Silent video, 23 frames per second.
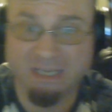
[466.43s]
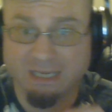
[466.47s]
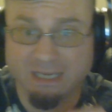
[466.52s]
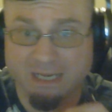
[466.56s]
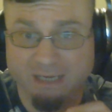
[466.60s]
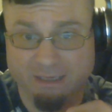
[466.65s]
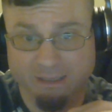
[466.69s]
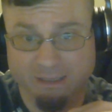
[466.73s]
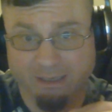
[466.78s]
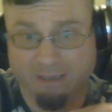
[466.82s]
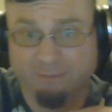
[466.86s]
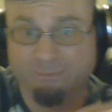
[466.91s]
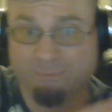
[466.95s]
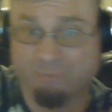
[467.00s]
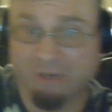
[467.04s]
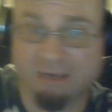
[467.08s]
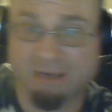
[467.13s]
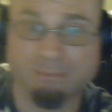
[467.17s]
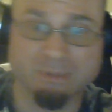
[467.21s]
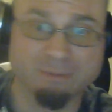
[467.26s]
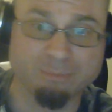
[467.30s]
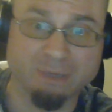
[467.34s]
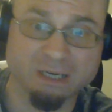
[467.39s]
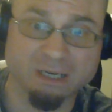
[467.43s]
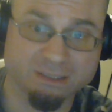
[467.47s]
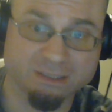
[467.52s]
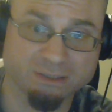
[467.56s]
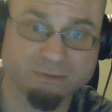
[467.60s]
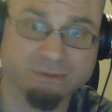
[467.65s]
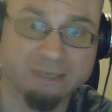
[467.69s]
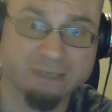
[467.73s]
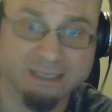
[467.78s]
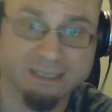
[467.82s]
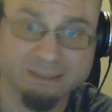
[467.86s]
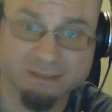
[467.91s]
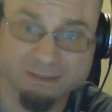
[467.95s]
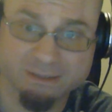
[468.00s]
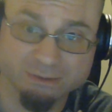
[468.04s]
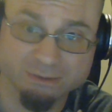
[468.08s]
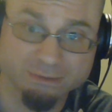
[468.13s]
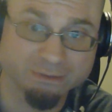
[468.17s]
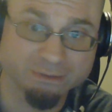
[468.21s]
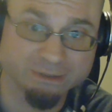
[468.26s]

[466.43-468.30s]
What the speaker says: It probably bugs you guys too,